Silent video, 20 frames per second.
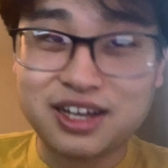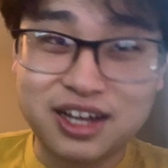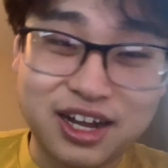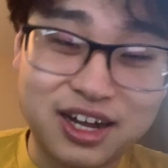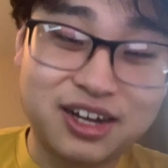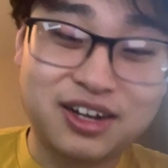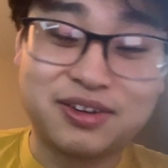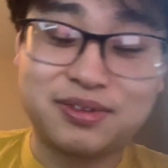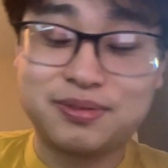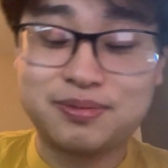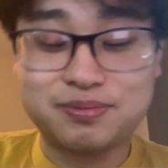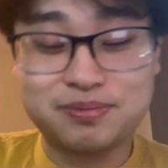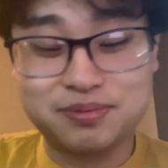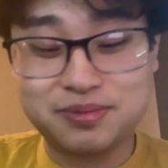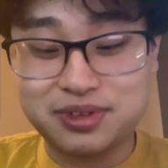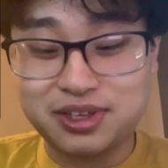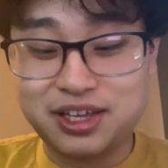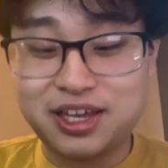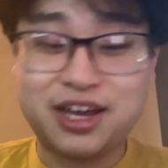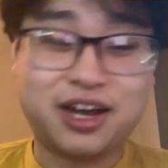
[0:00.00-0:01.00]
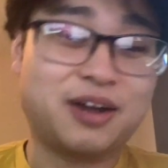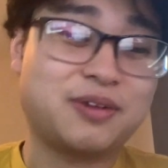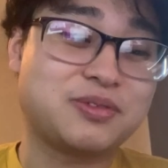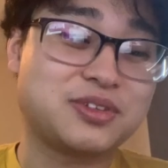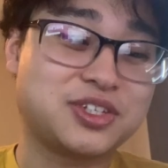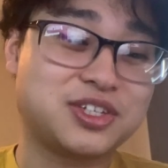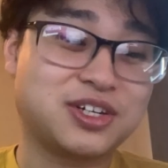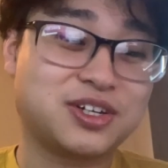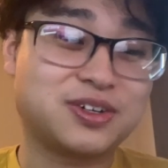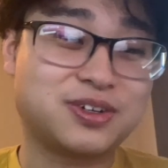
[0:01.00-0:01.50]
Yeah,
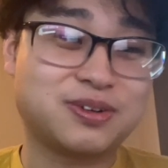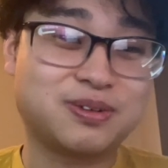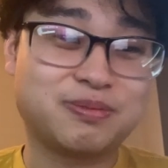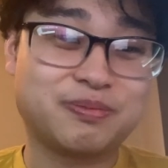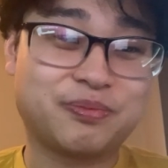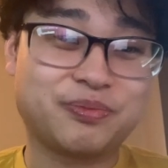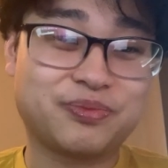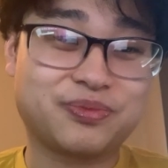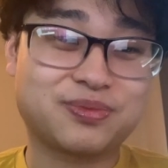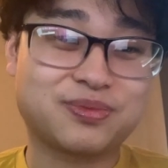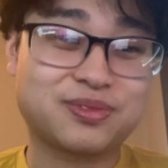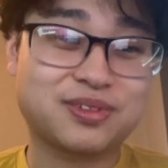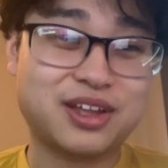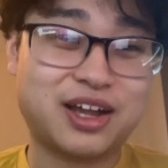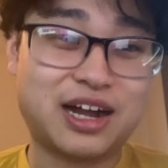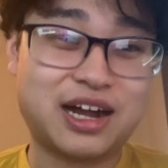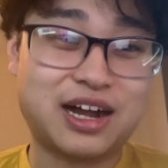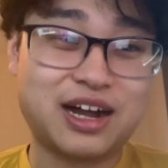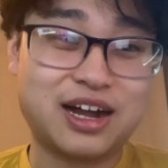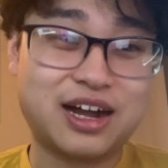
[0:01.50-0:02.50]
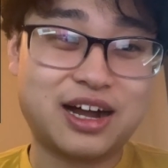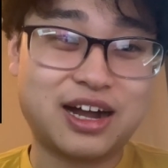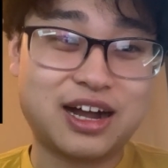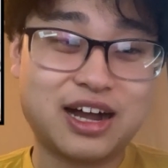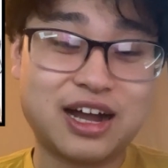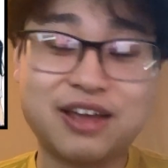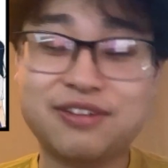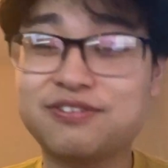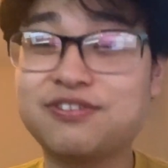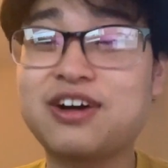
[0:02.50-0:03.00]
so
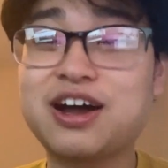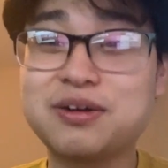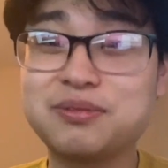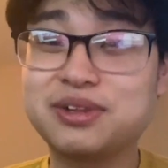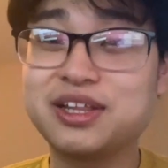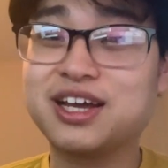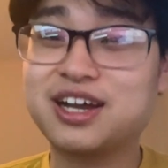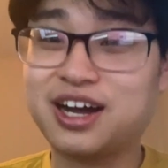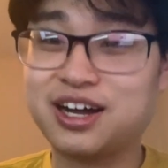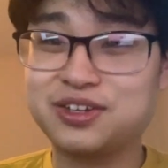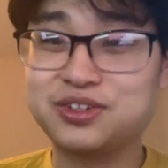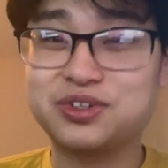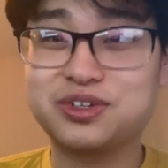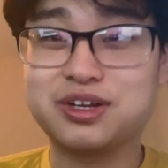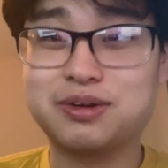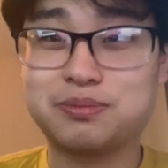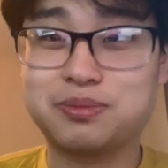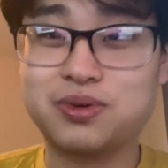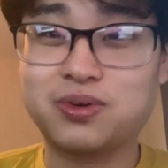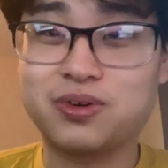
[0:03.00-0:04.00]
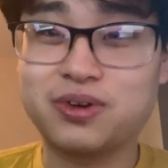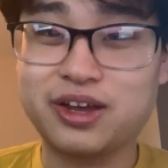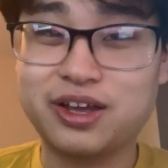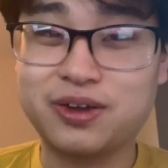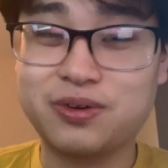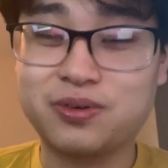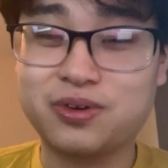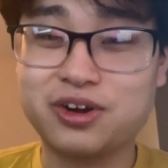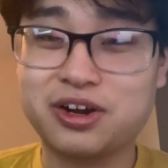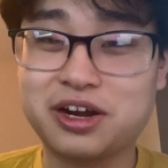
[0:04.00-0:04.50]
I finally gotten to the
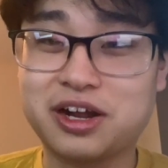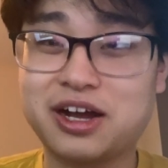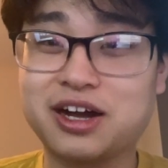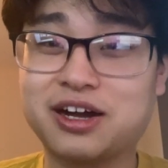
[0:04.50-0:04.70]
point where